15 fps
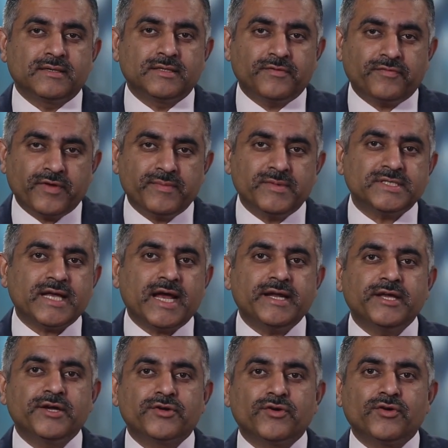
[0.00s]
The famous
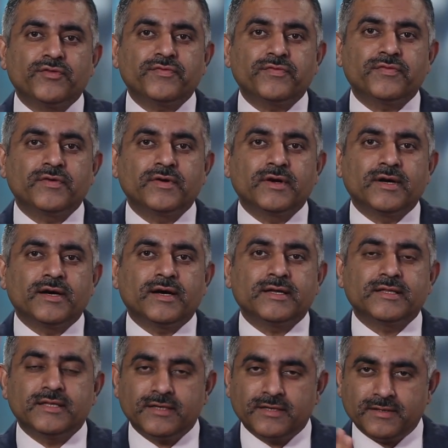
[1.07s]
Andy Grove,
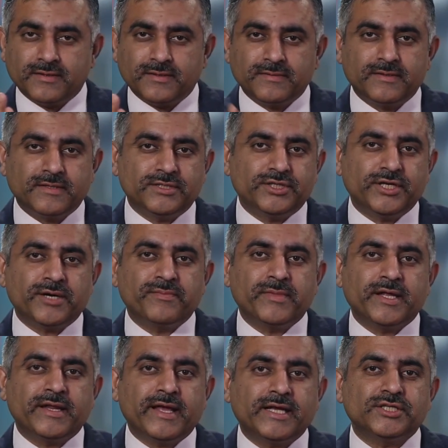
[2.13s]
the
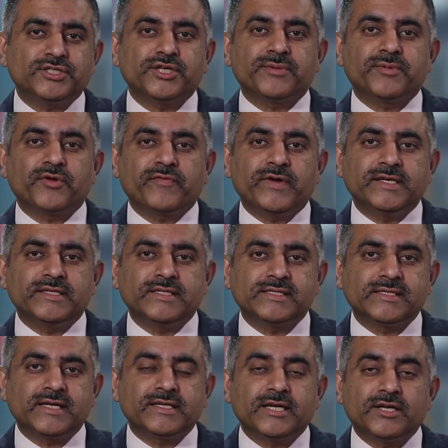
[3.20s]
chairman, ex-chairman of Intel,
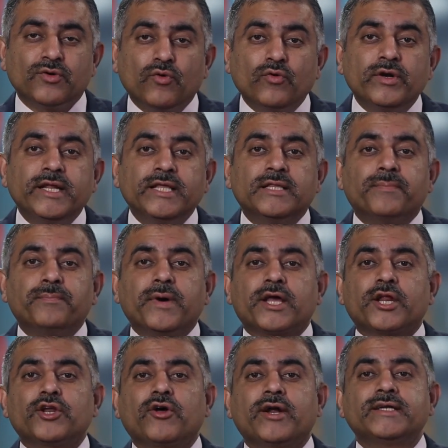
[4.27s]
said that only the
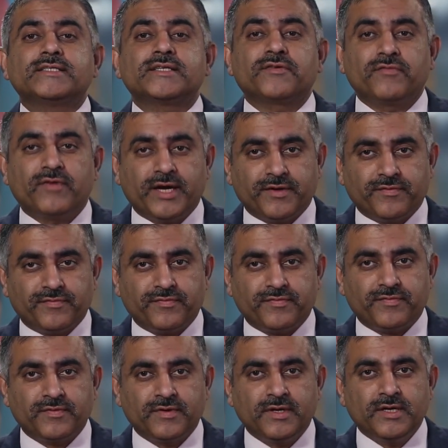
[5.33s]
paranoid survive.
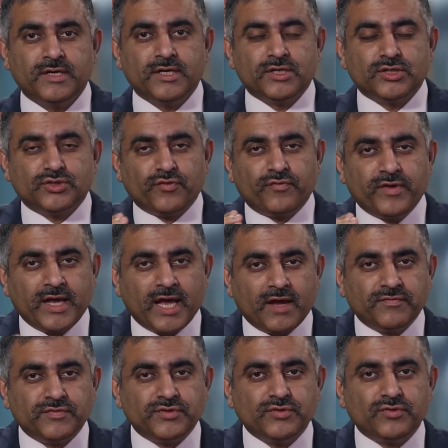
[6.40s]
So we
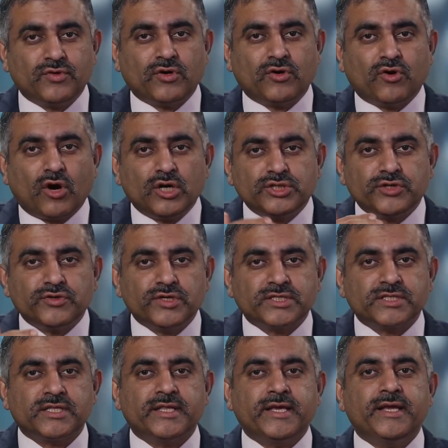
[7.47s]
have to
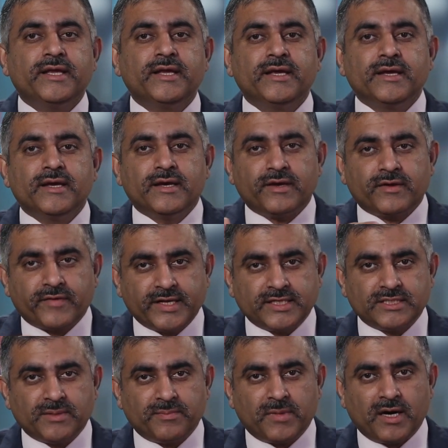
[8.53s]
continuously
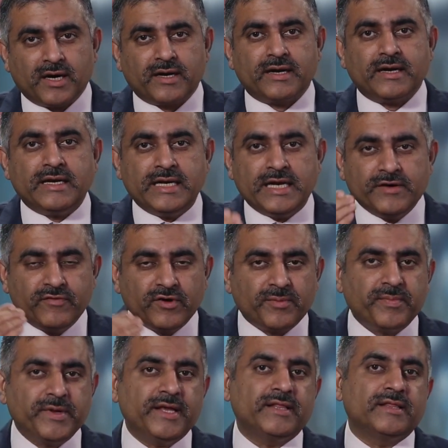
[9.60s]
raise the bar. Never
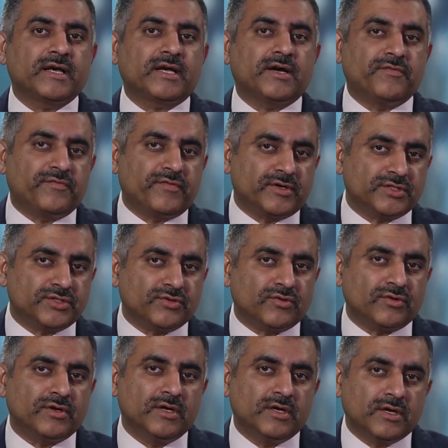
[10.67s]
be in the comfort
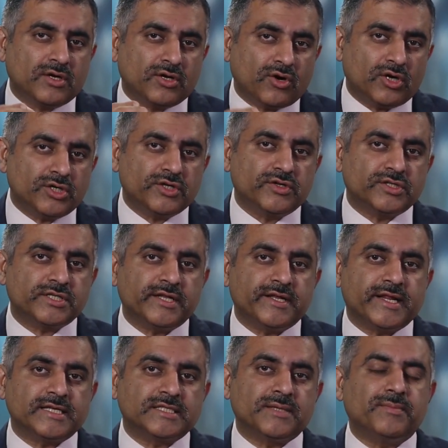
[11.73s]
zone. Continuously
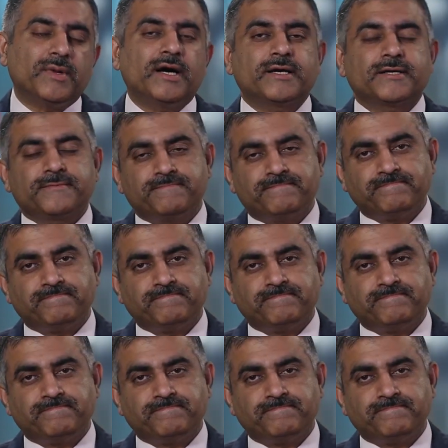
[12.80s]
raise the bar.